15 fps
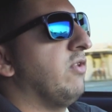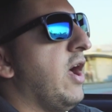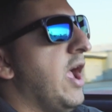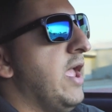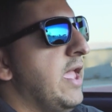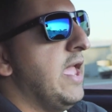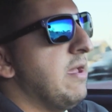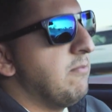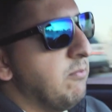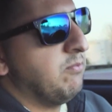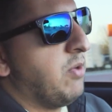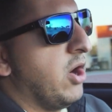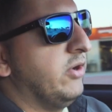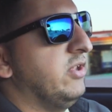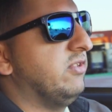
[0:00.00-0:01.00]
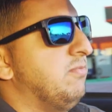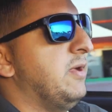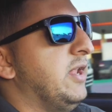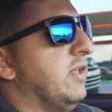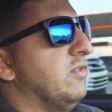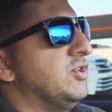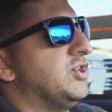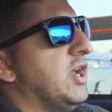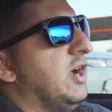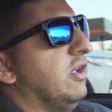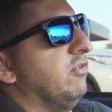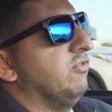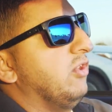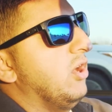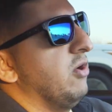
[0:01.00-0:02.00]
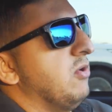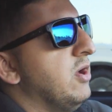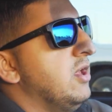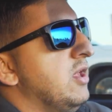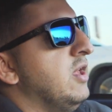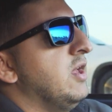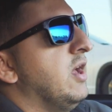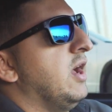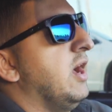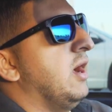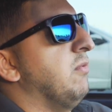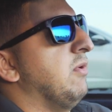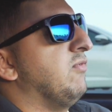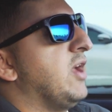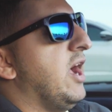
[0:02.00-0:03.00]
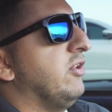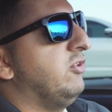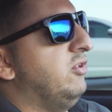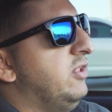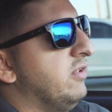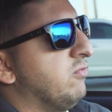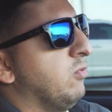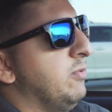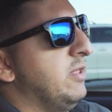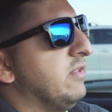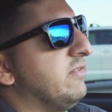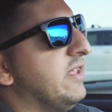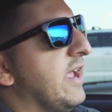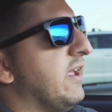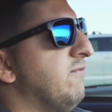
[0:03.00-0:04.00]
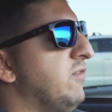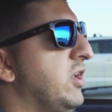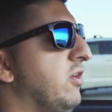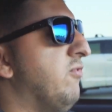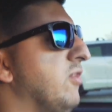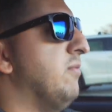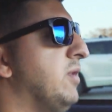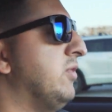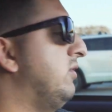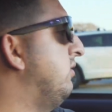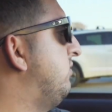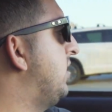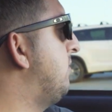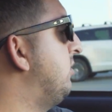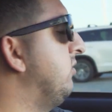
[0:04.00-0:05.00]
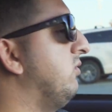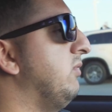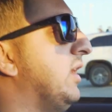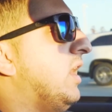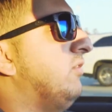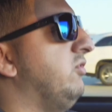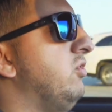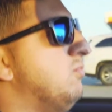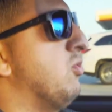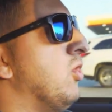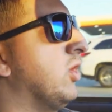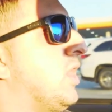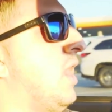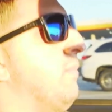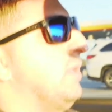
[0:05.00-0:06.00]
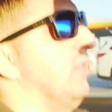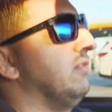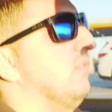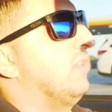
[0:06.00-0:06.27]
I am participating in this challenge. So this will be the second video for the month of December, so we got 2 more coming.